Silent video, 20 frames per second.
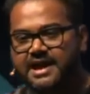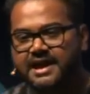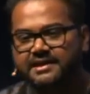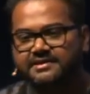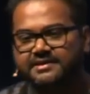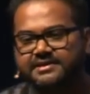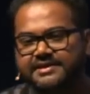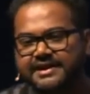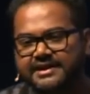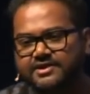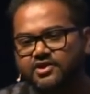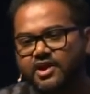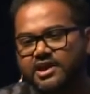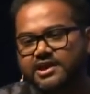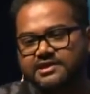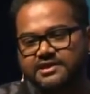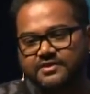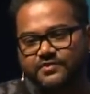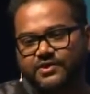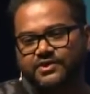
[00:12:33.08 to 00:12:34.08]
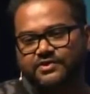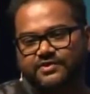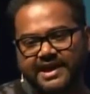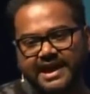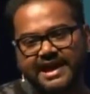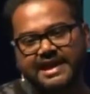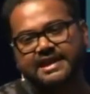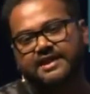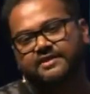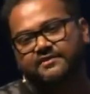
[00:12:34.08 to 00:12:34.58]
The technology would
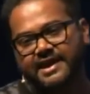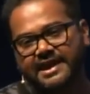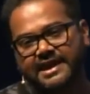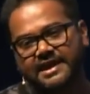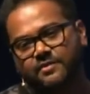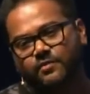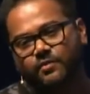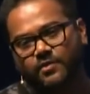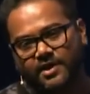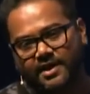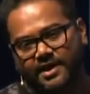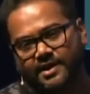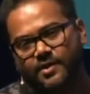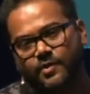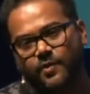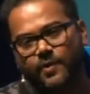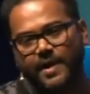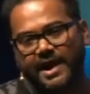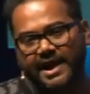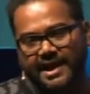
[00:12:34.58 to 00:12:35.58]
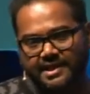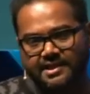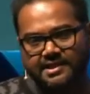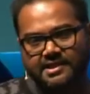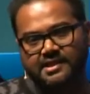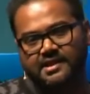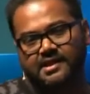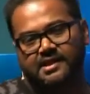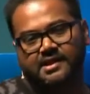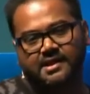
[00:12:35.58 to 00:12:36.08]
really, really work well
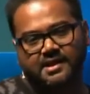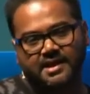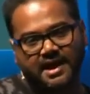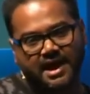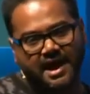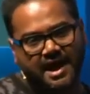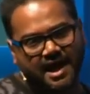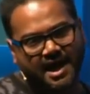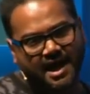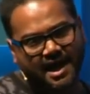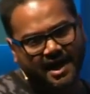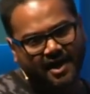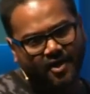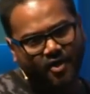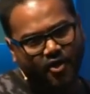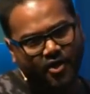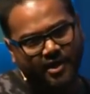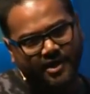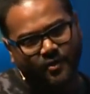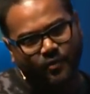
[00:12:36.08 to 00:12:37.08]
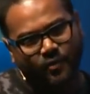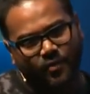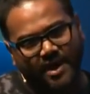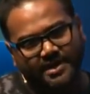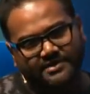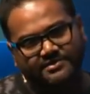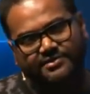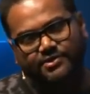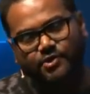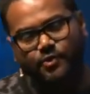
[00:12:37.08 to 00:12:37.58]
on a
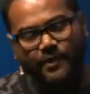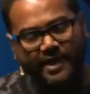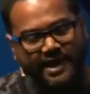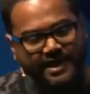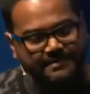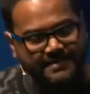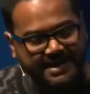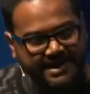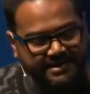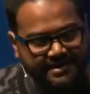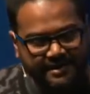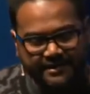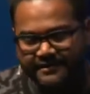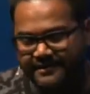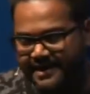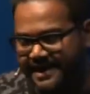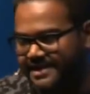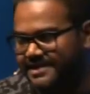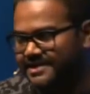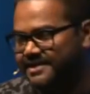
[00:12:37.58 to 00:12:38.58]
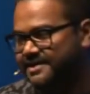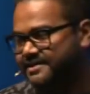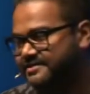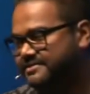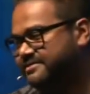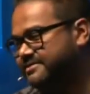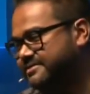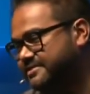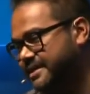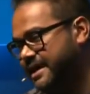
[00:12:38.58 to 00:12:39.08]
one square meter
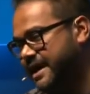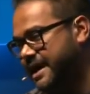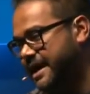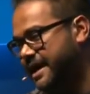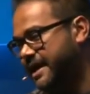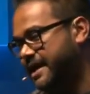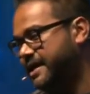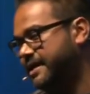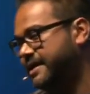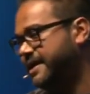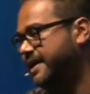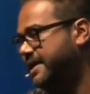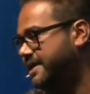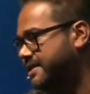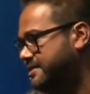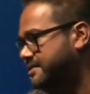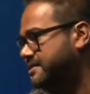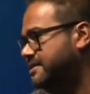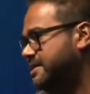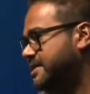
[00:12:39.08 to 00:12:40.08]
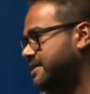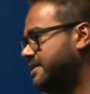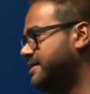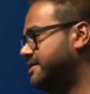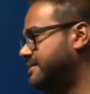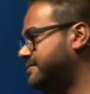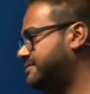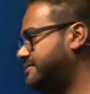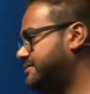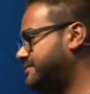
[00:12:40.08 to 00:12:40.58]
radius in
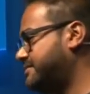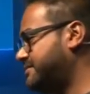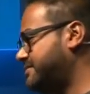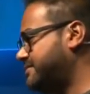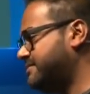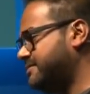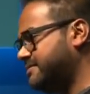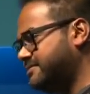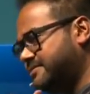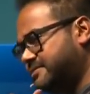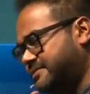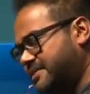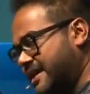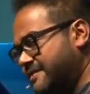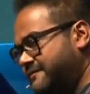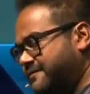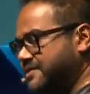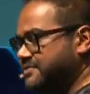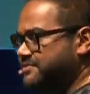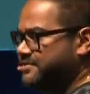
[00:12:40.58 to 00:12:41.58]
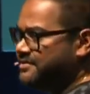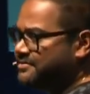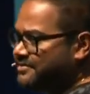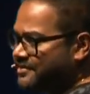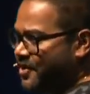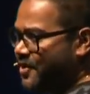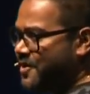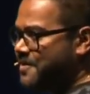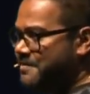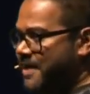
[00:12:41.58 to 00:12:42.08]
San
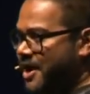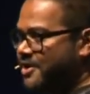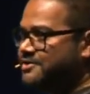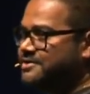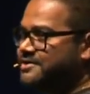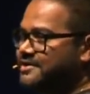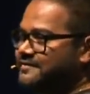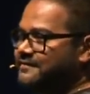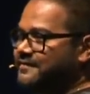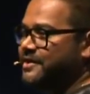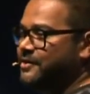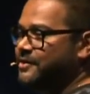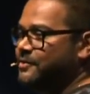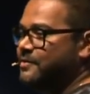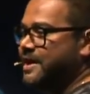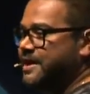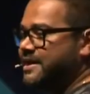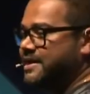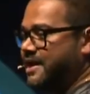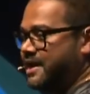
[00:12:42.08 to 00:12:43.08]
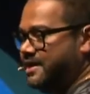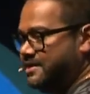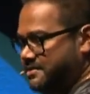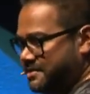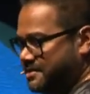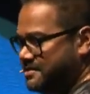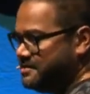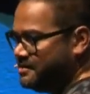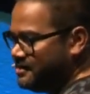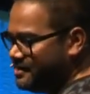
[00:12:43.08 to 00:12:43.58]
Francisco, Mountain View, and
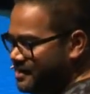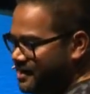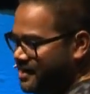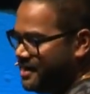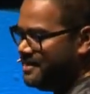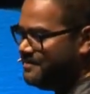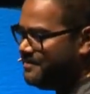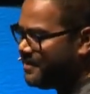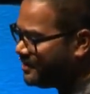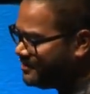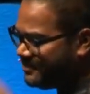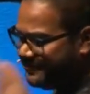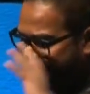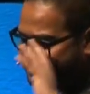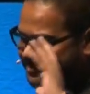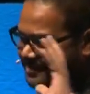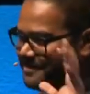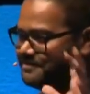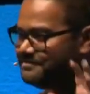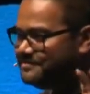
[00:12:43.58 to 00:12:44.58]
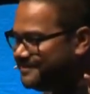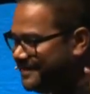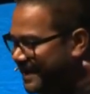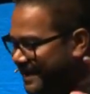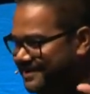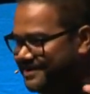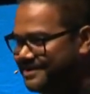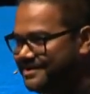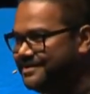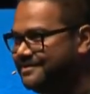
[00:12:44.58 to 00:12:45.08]
London because of some
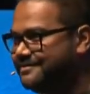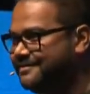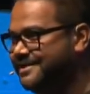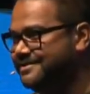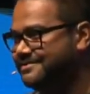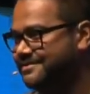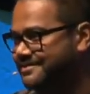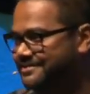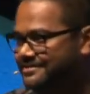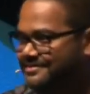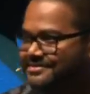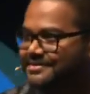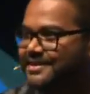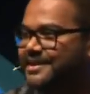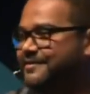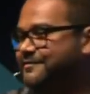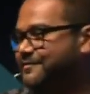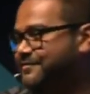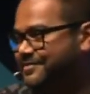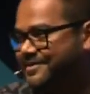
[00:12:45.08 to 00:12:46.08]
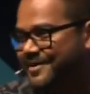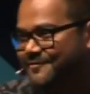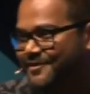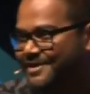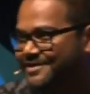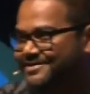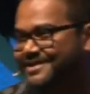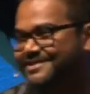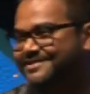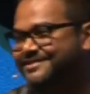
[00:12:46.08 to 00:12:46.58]
technical reasons. If
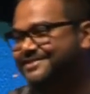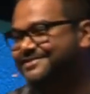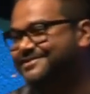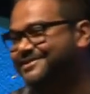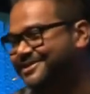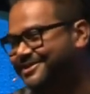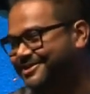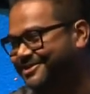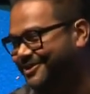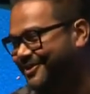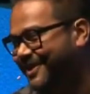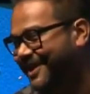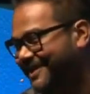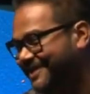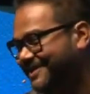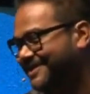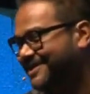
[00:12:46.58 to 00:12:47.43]
someone's interested to know, I can